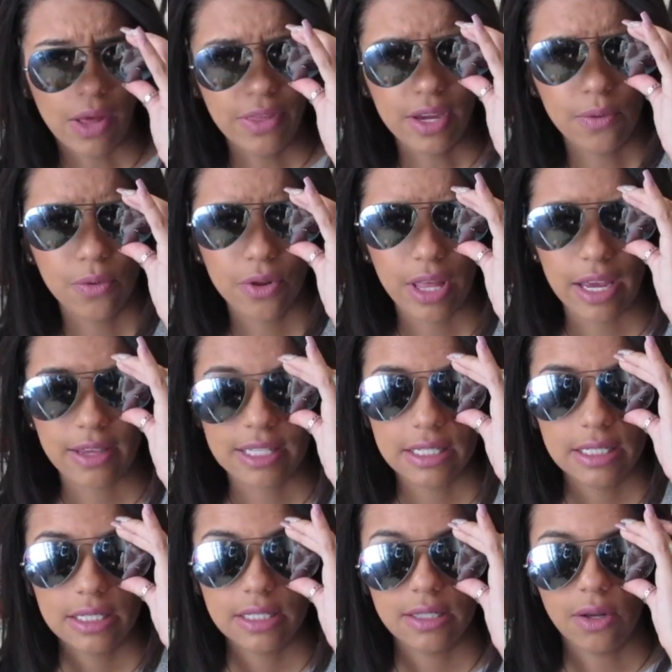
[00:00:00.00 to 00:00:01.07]
think I wore like
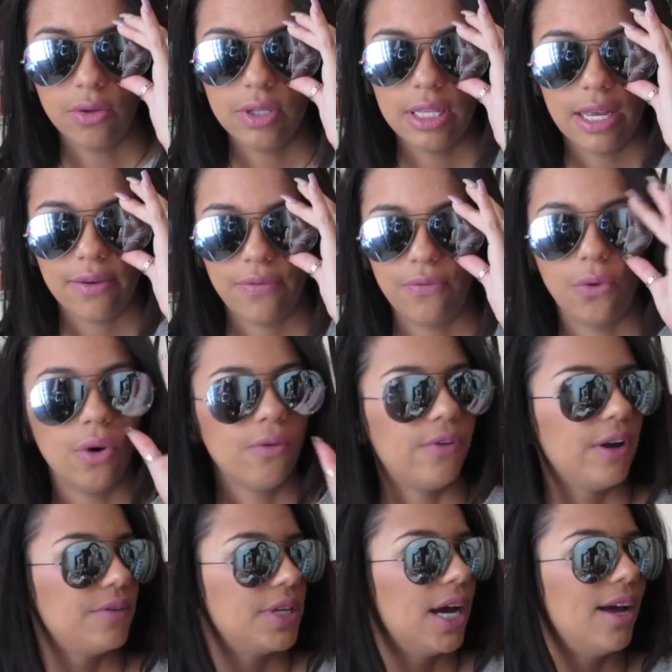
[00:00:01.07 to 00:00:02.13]
only like 4 or
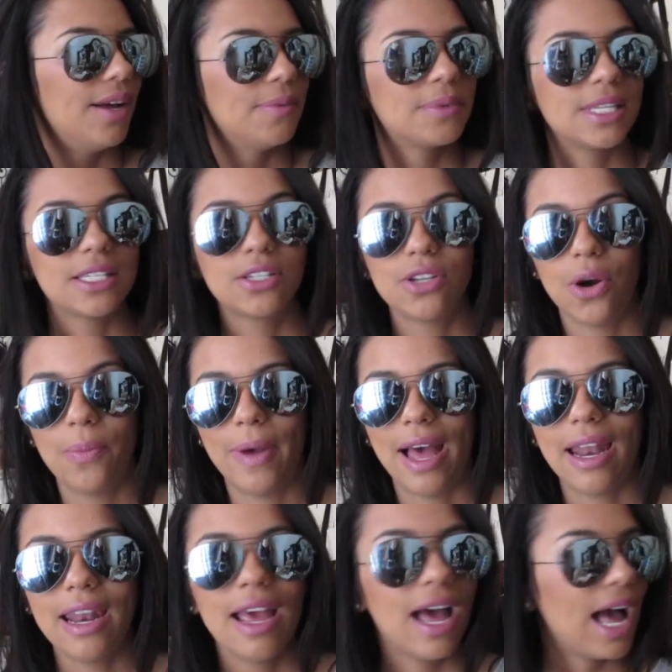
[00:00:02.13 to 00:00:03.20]
5 times. It's so
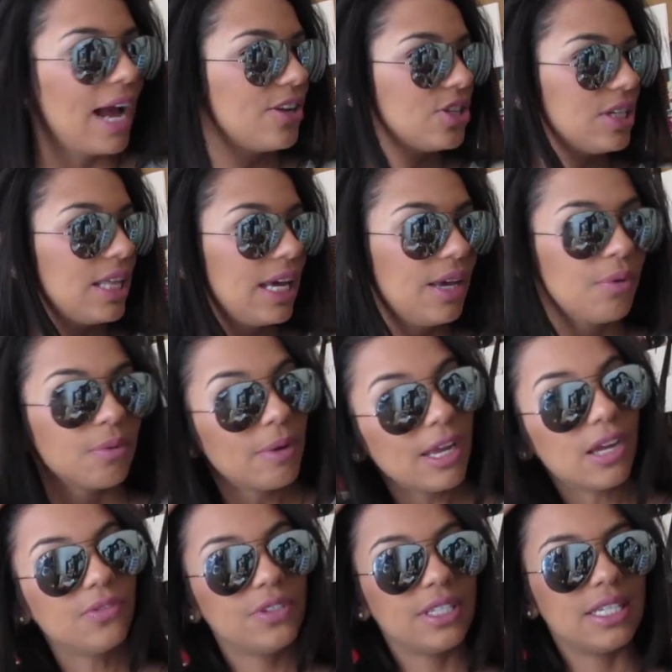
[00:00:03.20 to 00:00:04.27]
bad. I actually like it with
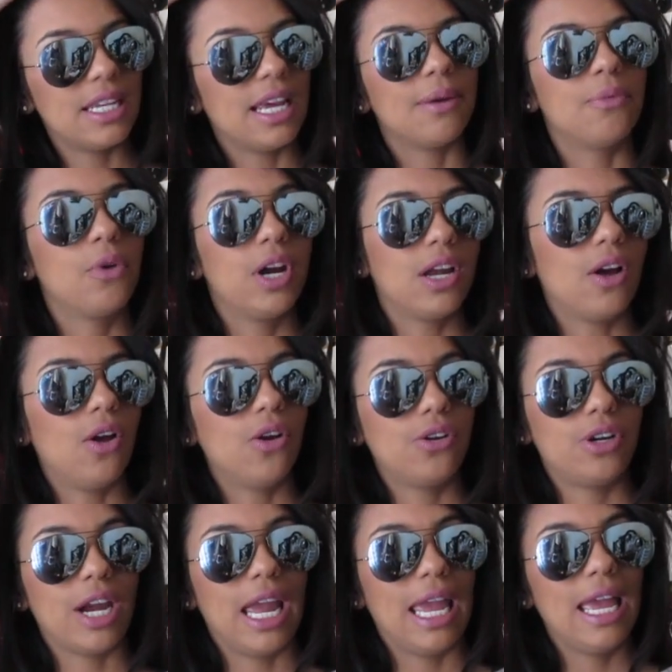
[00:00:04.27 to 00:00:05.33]
my outfit today. I'm wearing all
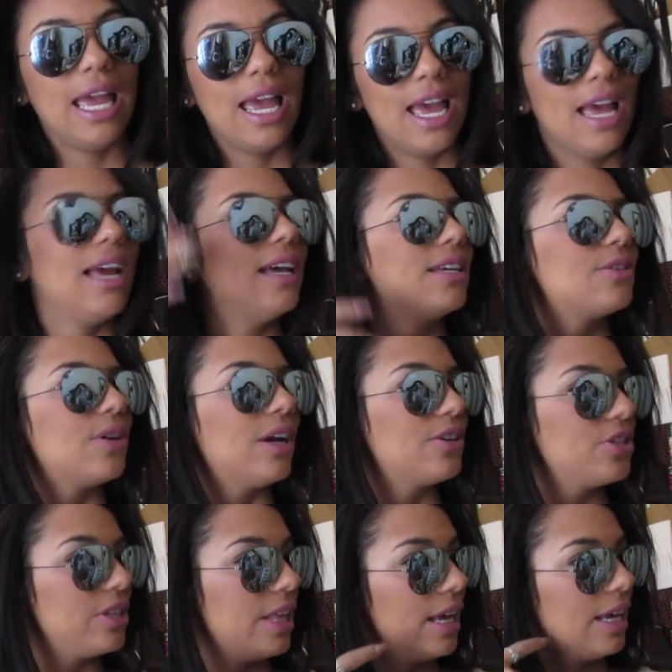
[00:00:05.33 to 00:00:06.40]
gray, so I
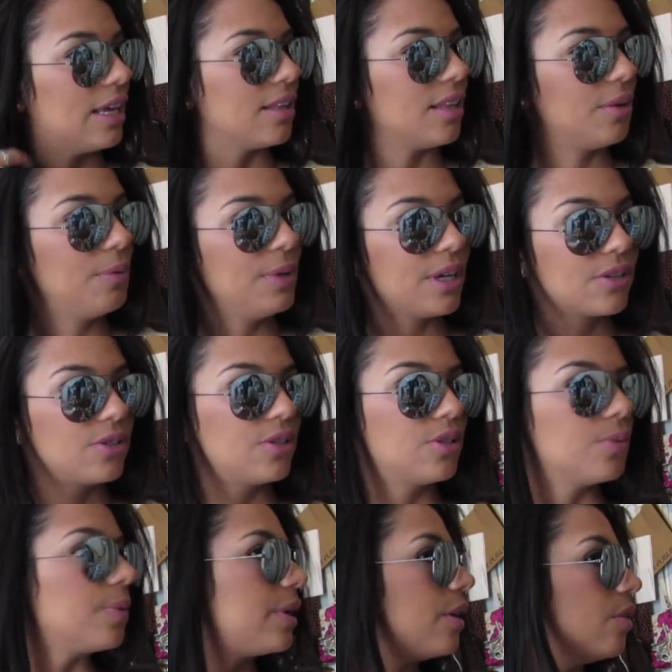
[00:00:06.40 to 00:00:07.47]
actually like it. That'll be actually
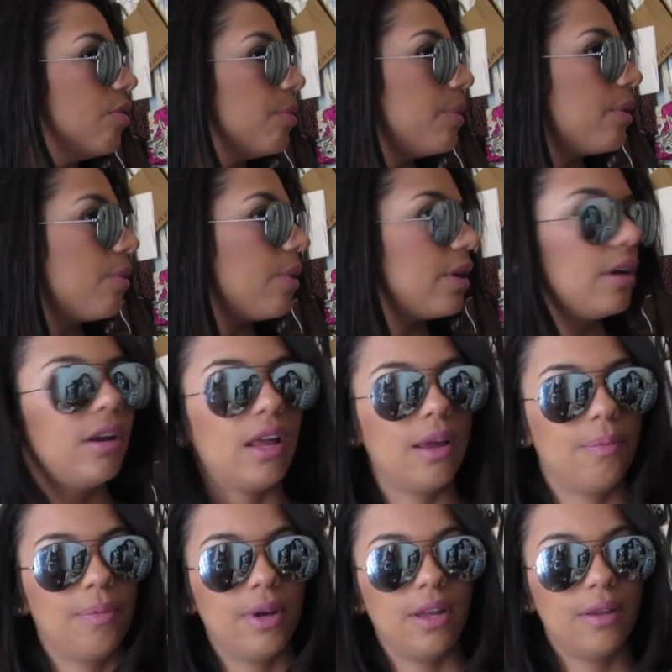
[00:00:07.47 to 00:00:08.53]
super cute for me to wear today,
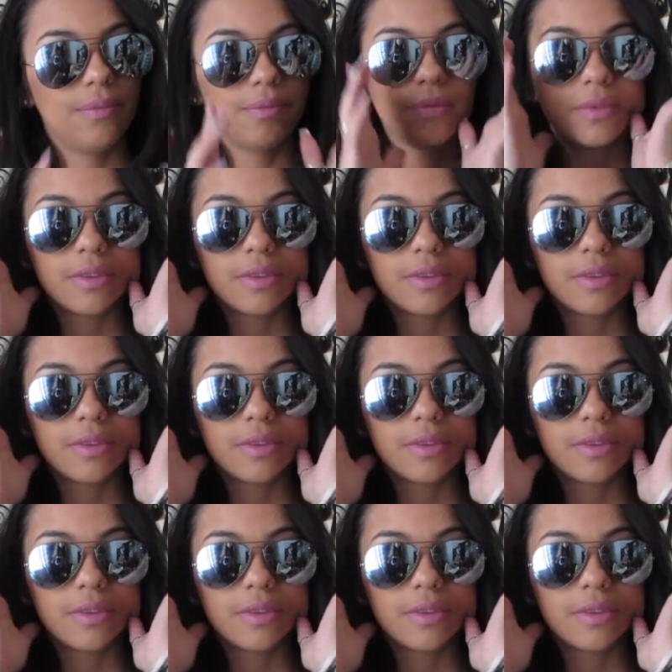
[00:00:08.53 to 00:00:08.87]
but